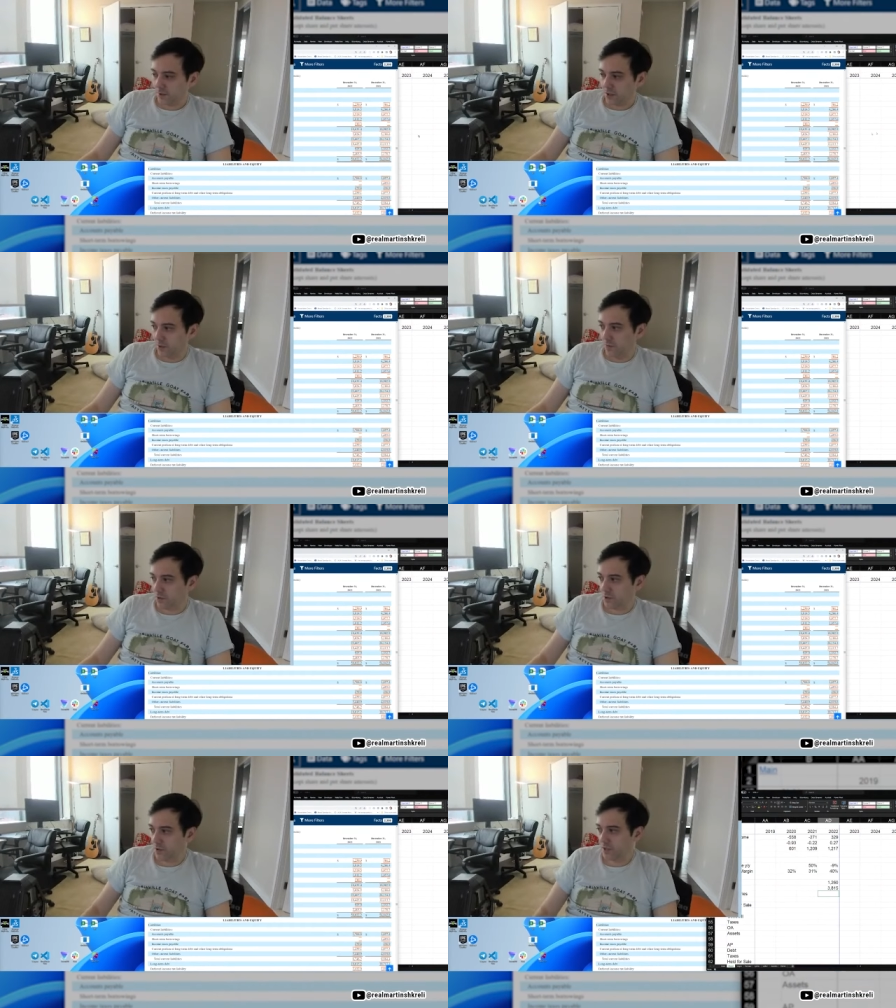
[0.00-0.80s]
So
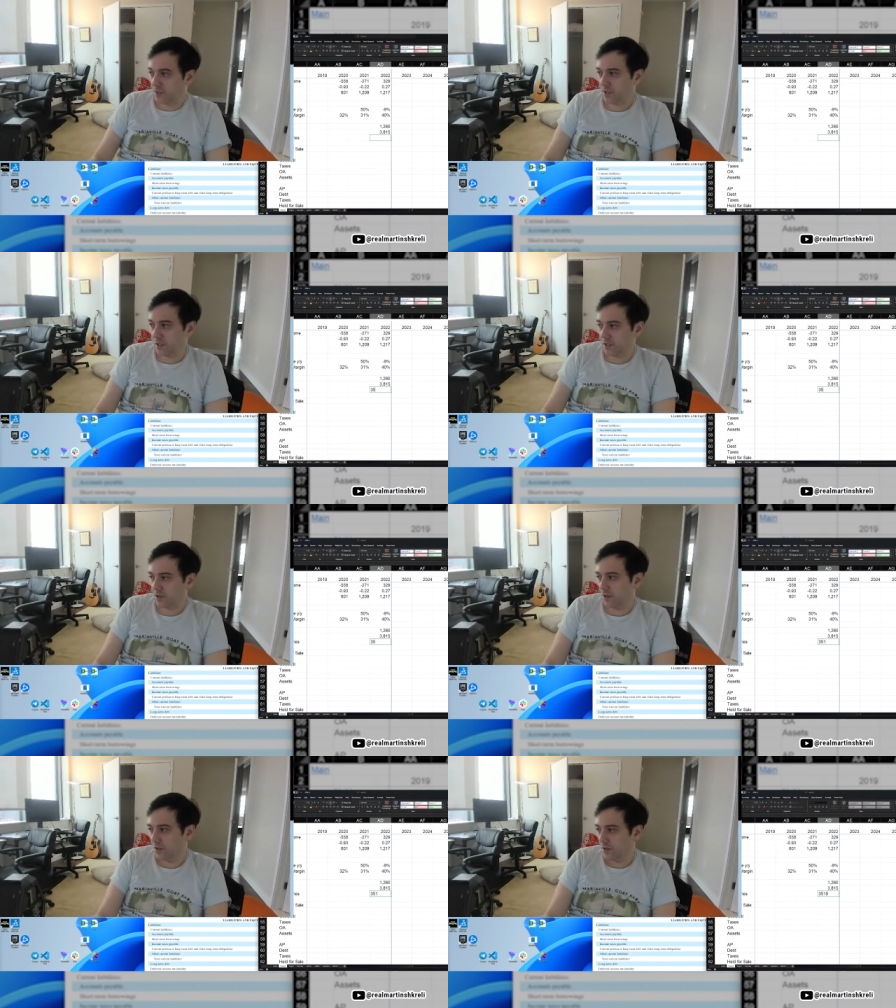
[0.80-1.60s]
inventories in this case
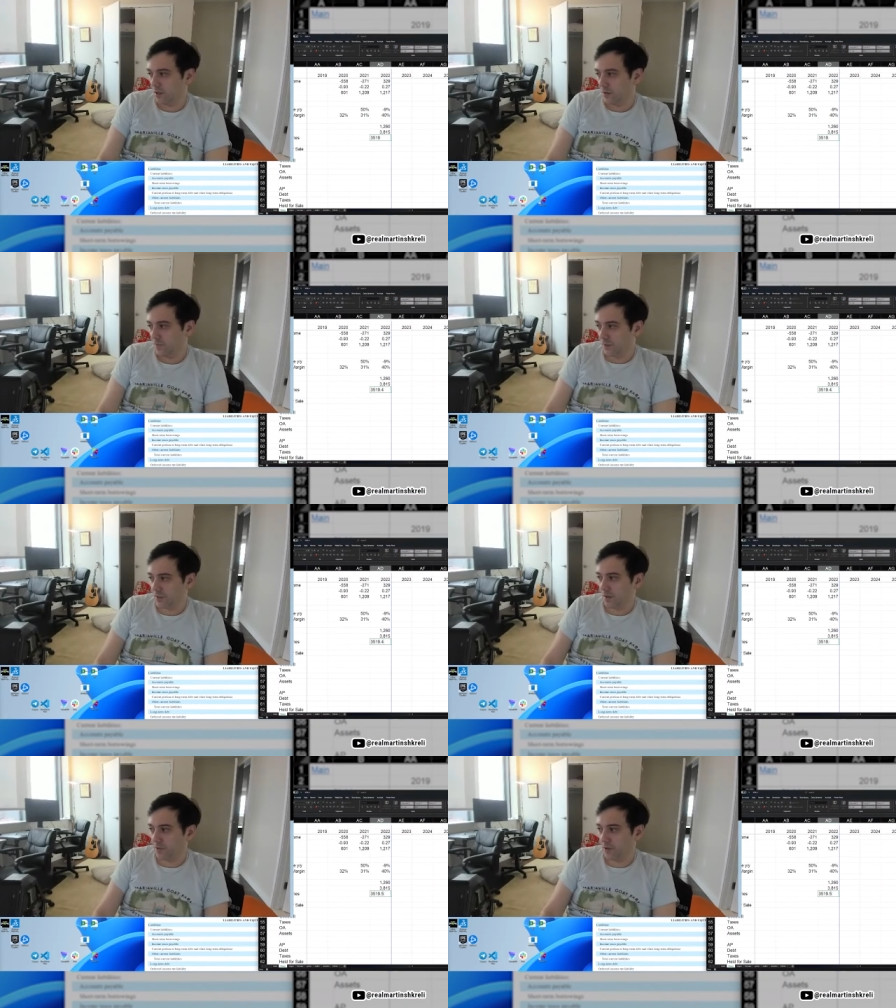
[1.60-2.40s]
are for this
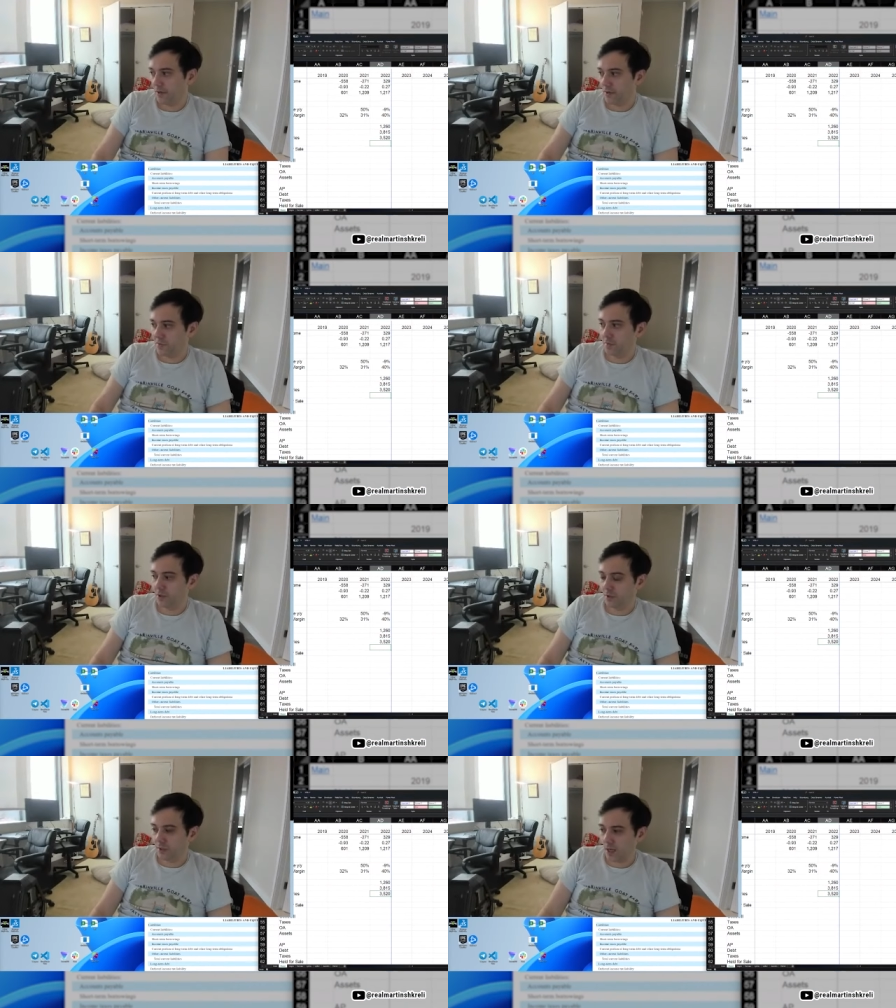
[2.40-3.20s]
company around three
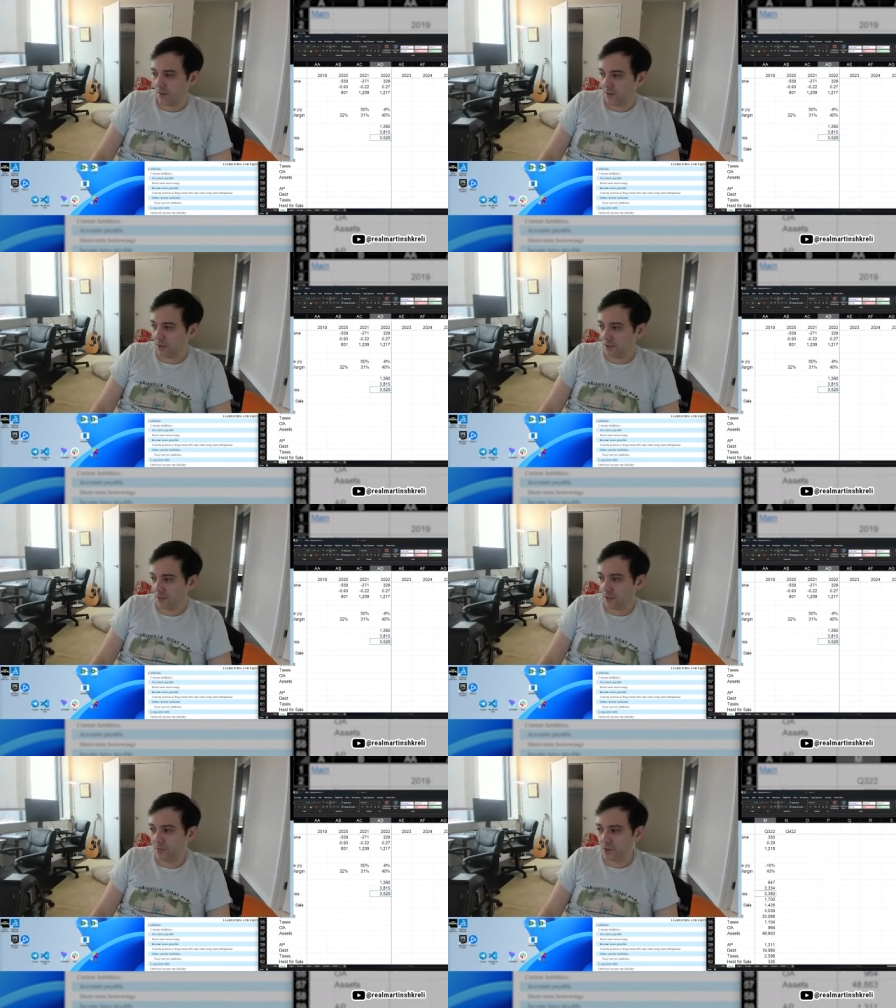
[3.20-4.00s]
billion dollars, and
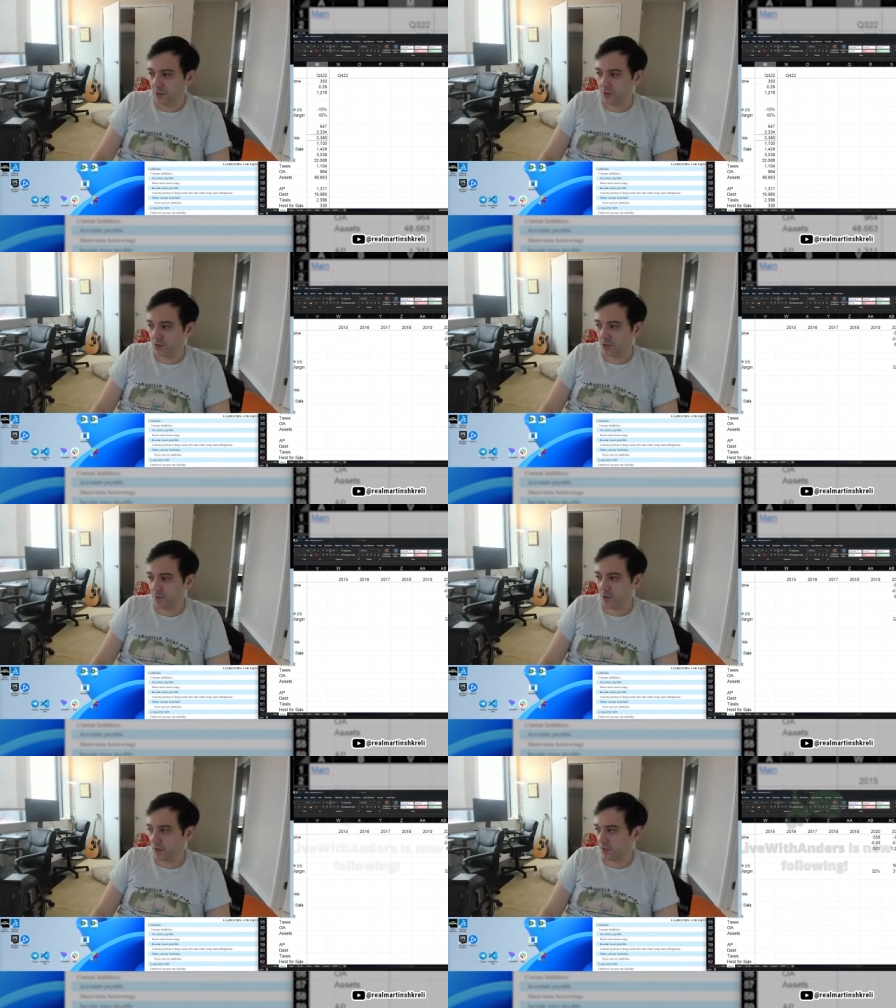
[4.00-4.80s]
inventories are just
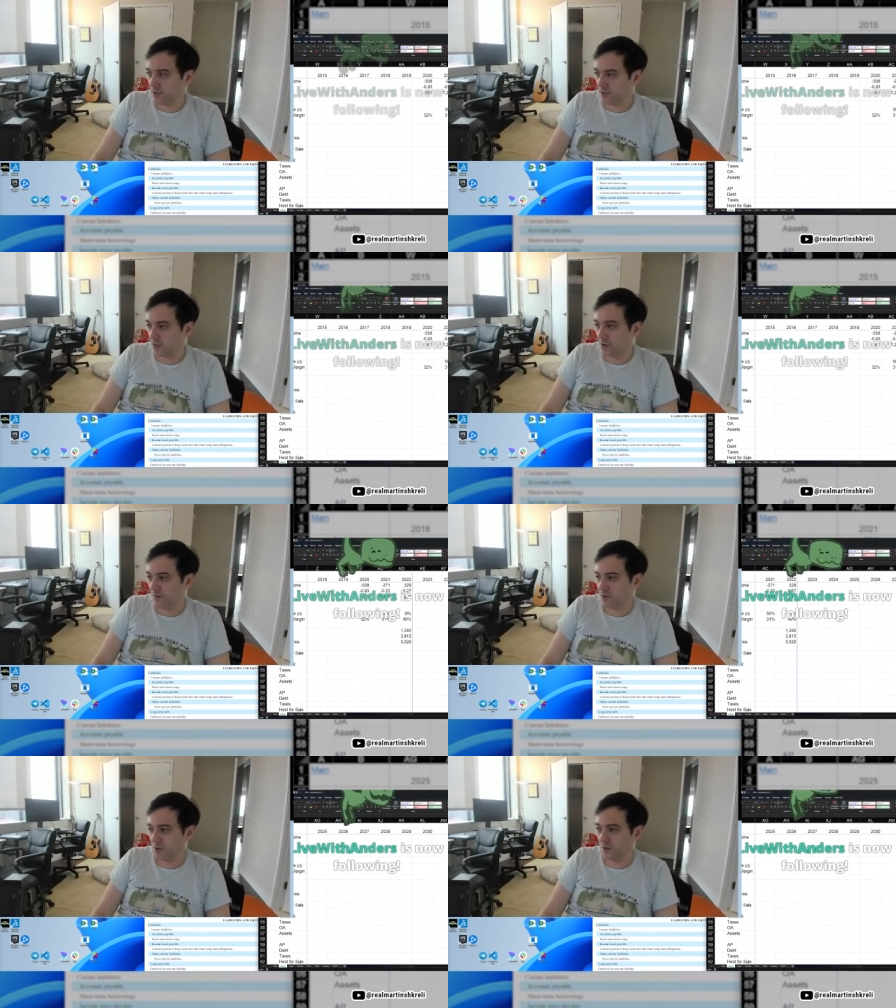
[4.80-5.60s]
products that you
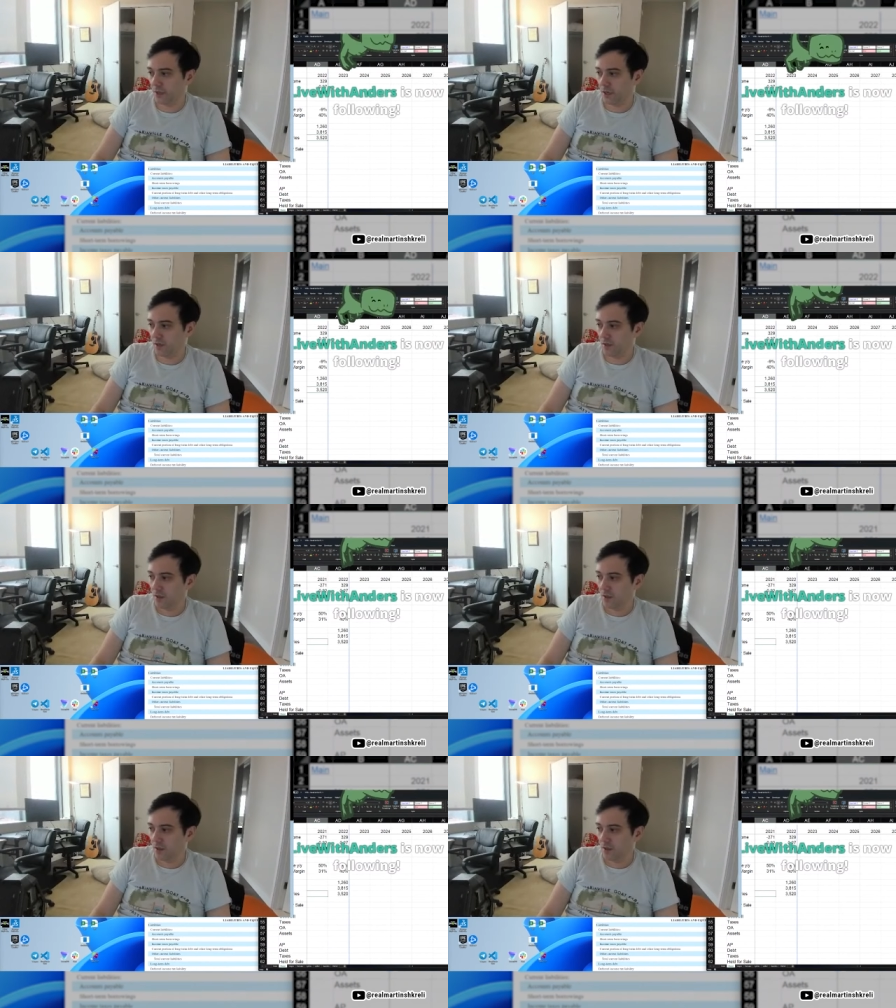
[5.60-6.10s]
haven't sold yet,